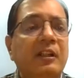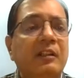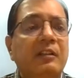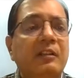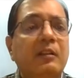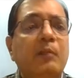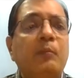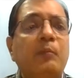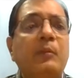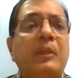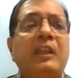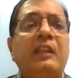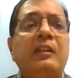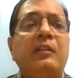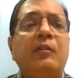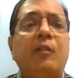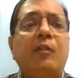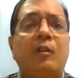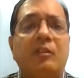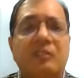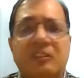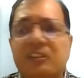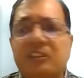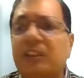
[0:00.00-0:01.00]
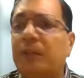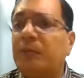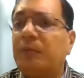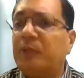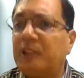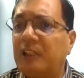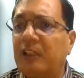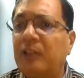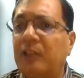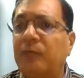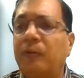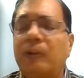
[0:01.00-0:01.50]
The main
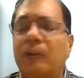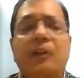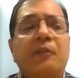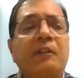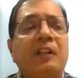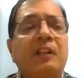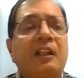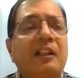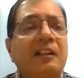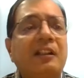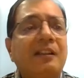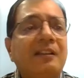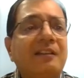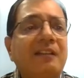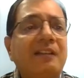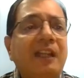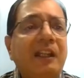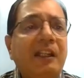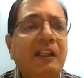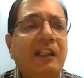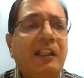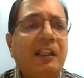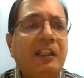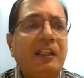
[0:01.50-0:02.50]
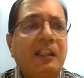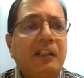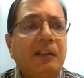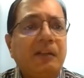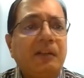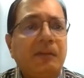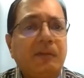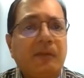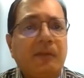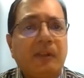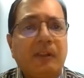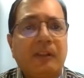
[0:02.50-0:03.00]
concept, just for our understanding
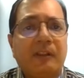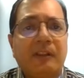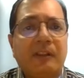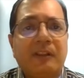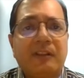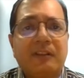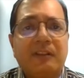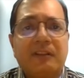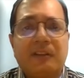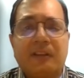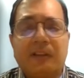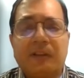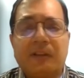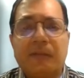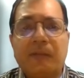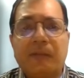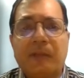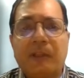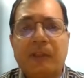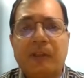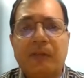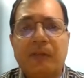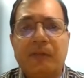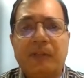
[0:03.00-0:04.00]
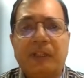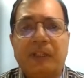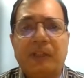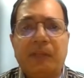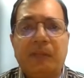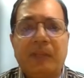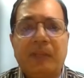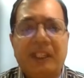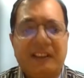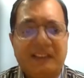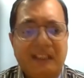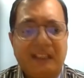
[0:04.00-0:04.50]
and just a
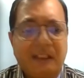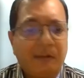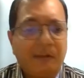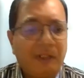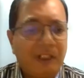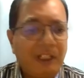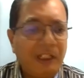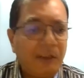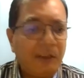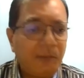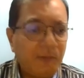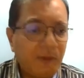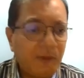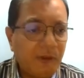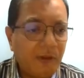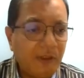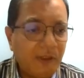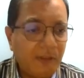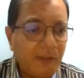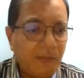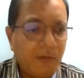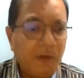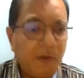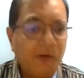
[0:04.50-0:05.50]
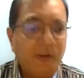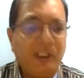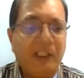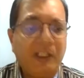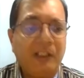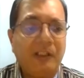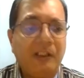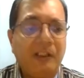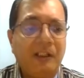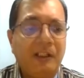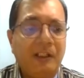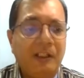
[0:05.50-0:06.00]
very basic one, and
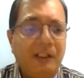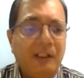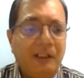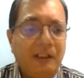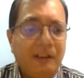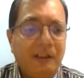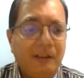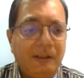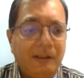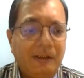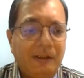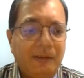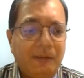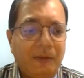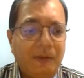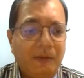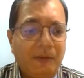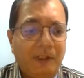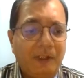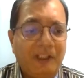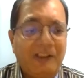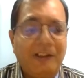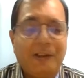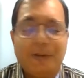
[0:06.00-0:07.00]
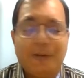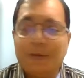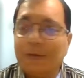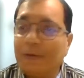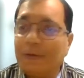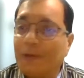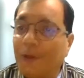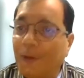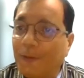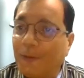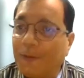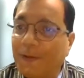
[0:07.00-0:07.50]
using Valery
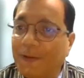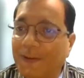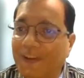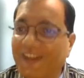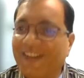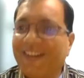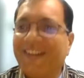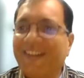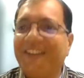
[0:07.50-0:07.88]
Suchkov's